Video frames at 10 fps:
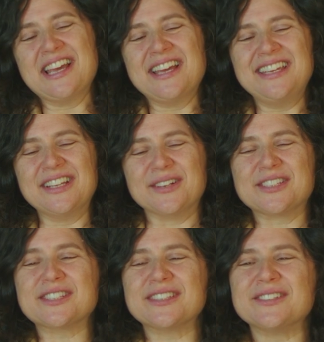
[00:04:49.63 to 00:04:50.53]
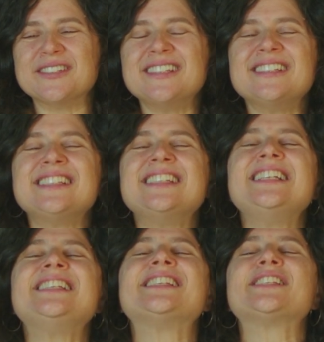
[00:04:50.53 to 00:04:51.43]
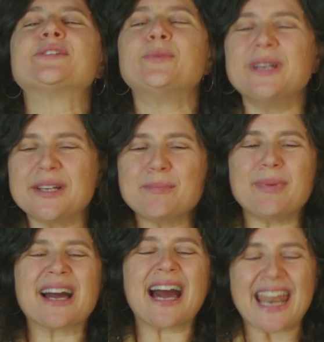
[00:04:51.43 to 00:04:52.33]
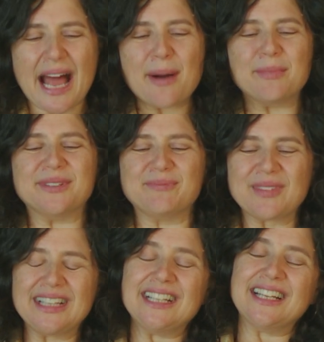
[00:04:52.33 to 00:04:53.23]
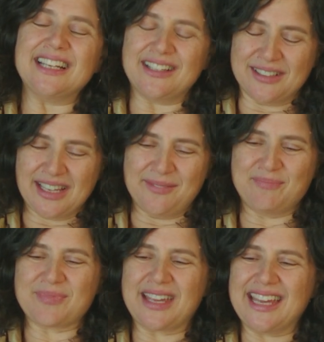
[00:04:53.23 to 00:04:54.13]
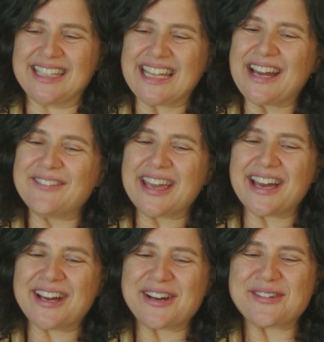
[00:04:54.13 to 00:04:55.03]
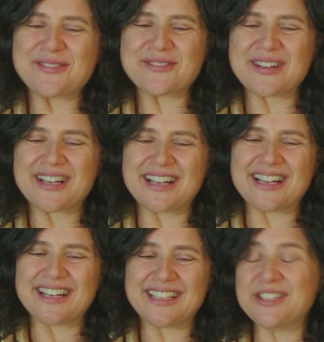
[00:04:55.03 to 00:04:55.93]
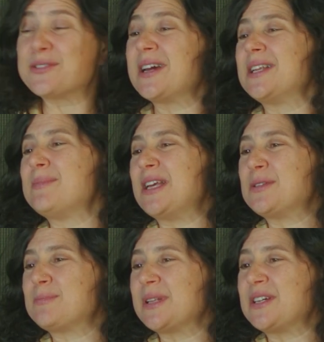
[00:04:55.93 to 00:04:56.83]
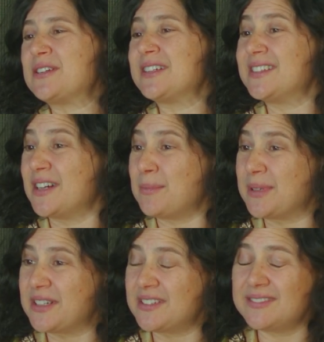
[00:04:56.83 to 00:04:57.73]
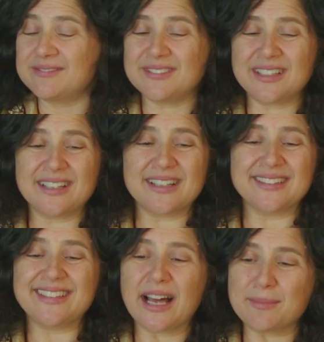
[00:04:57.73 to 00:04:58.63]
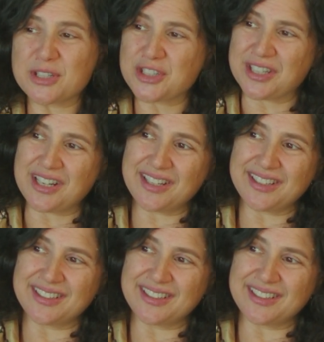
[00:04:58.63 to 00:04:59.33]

You know, swing pa caramba. Okay, and then we have an Israeli bass player, guitar player, Tal Mashiach.